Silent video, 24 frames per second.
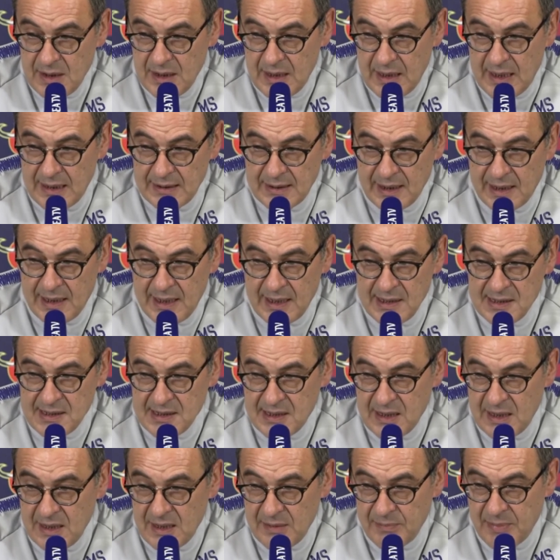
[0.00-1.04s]
And against
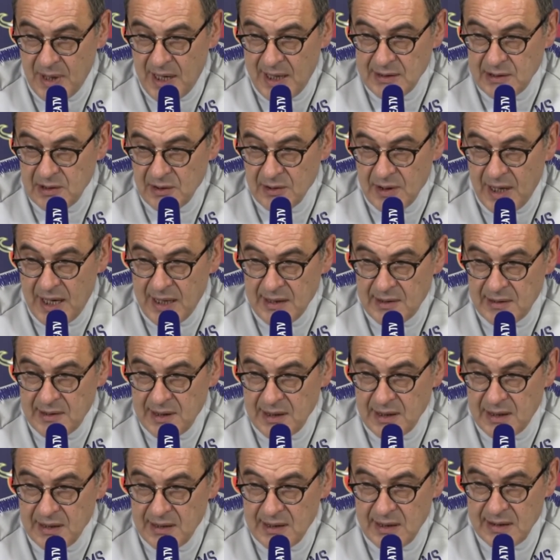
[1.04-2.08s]
Brighton, I
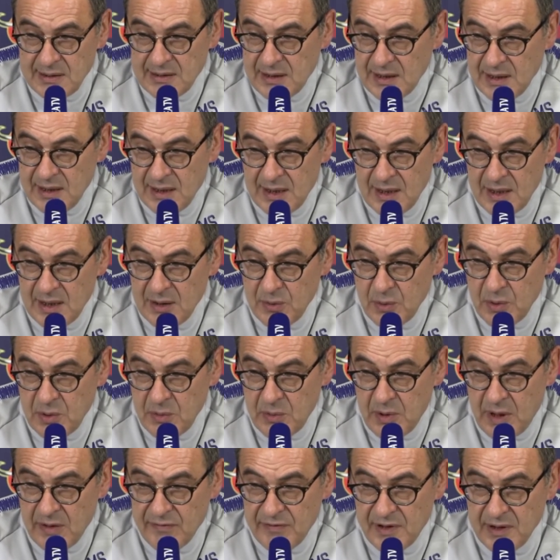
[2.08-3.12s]
think that we
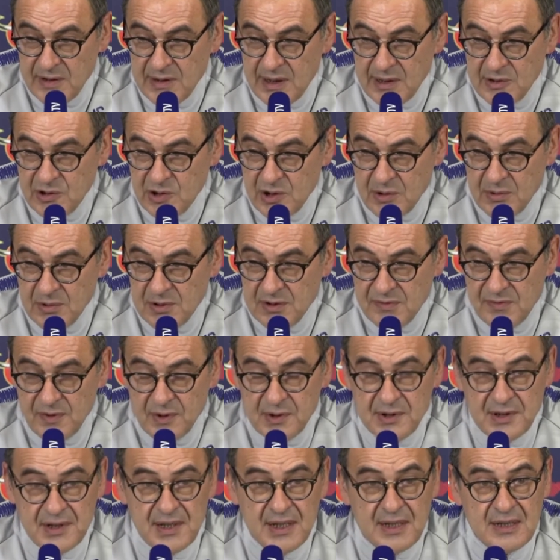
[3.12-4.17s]
were very dangerous for
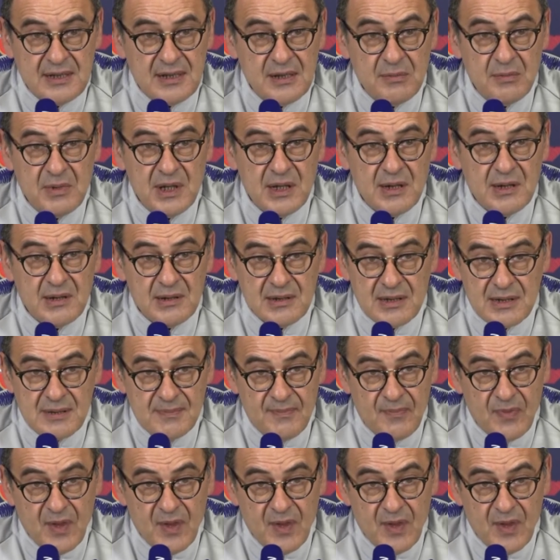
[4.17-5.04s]
60 minutes.